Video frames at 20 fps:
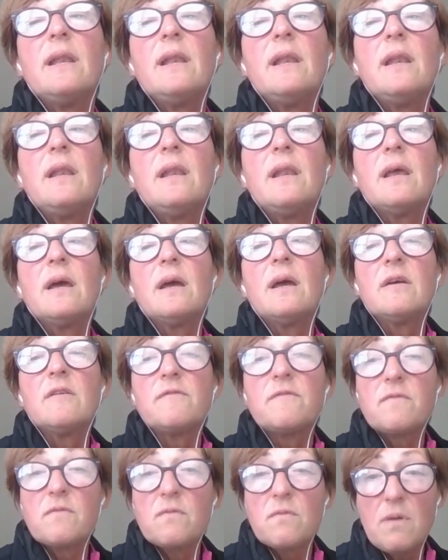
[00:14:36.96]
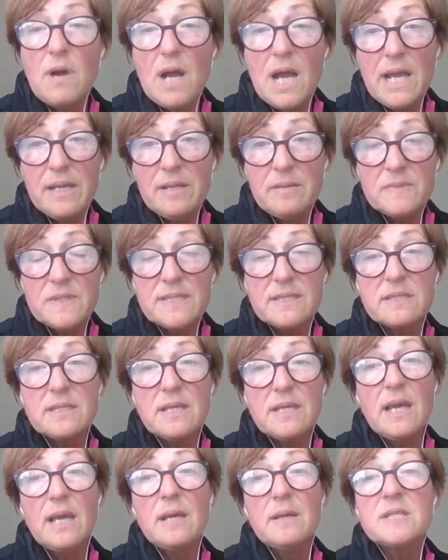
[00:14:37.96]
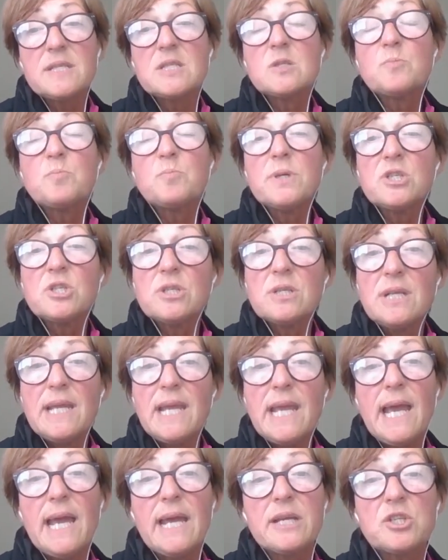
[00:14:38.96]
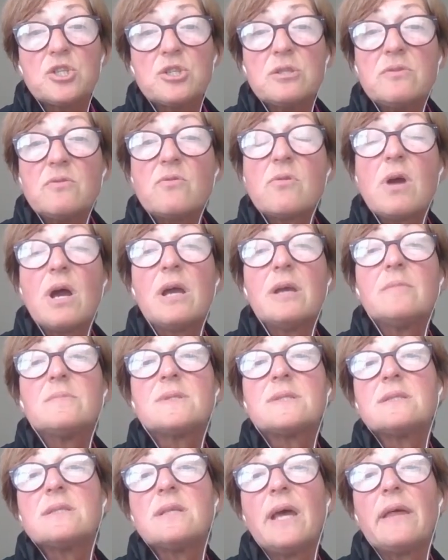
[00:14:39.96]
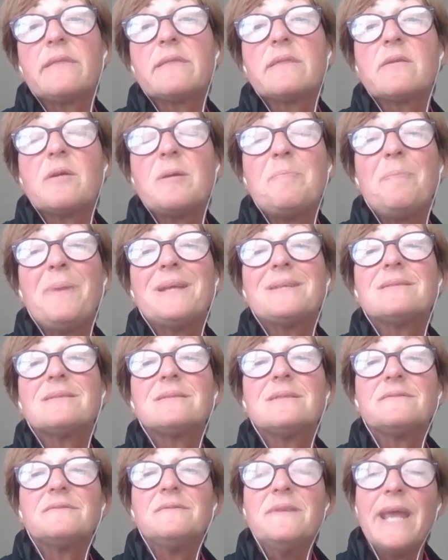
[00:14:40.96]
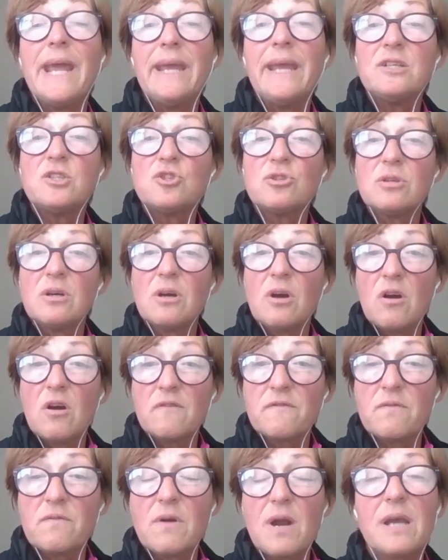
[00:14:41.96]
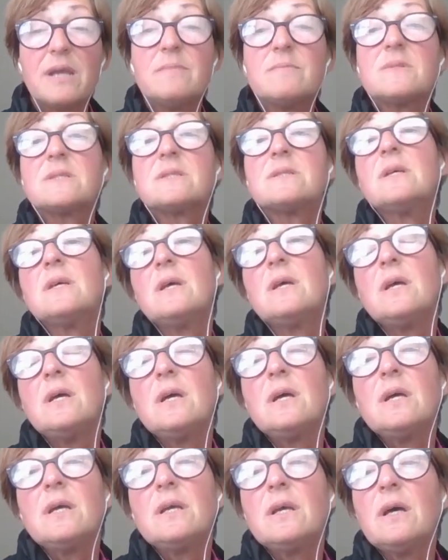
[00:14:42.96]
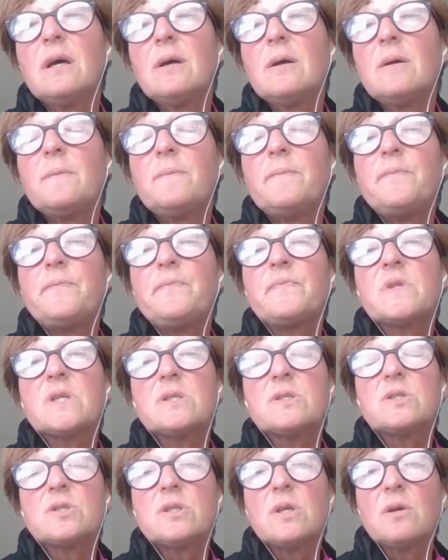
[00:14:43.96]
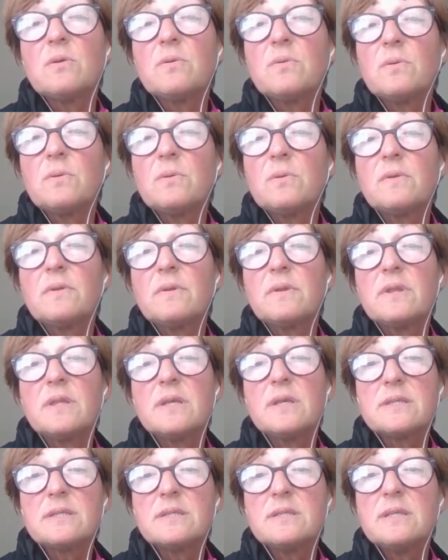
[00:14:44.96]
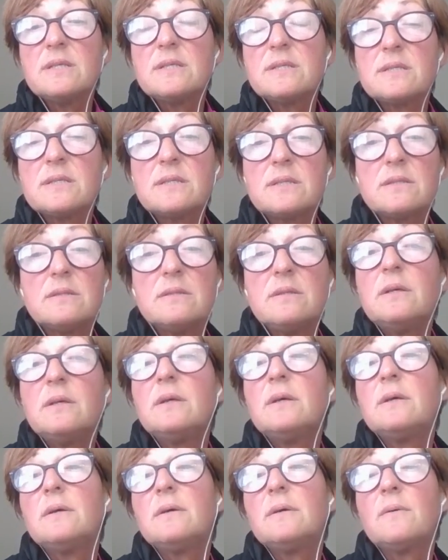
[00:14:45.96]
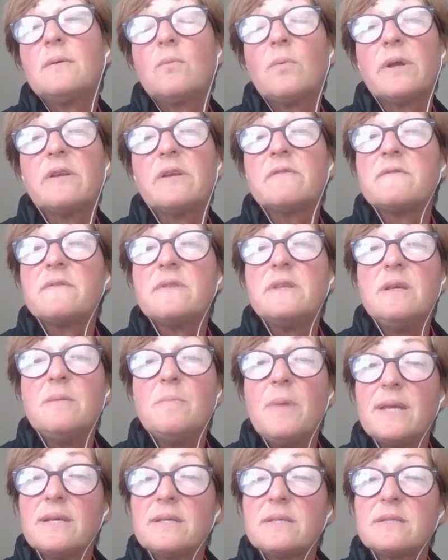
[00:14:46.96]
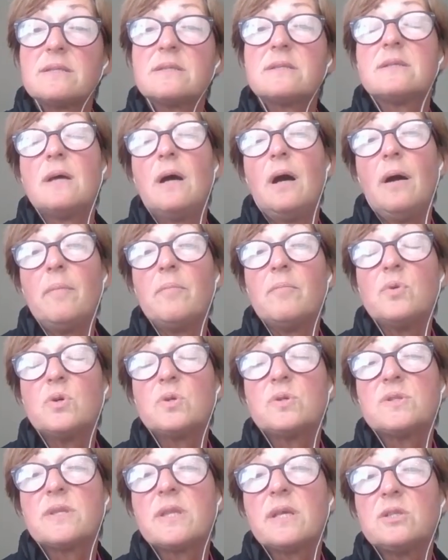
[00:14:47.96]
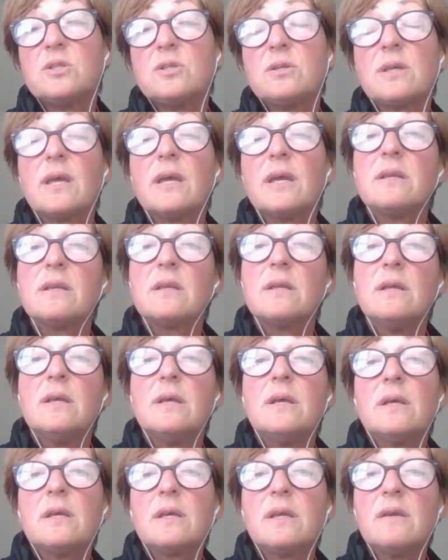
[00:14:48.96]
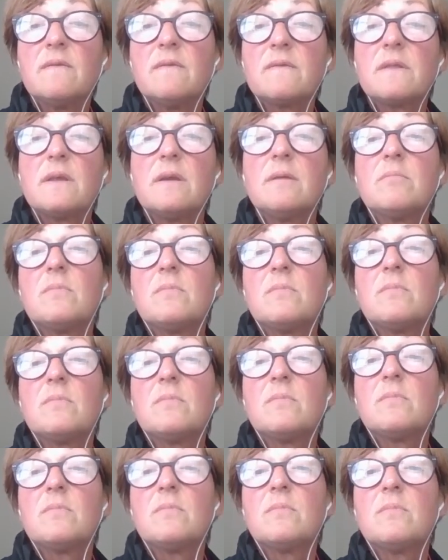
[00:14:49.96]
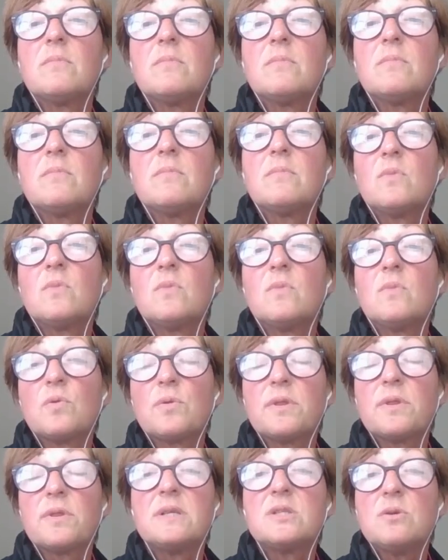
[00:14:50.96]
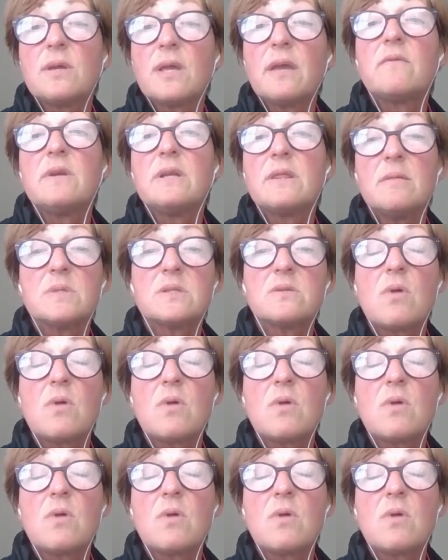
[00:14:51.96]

They love rhymes, especially action rhymes, and the repetitive nature of rhymes. So this is one of the best books that you can give them or read them as rhymes.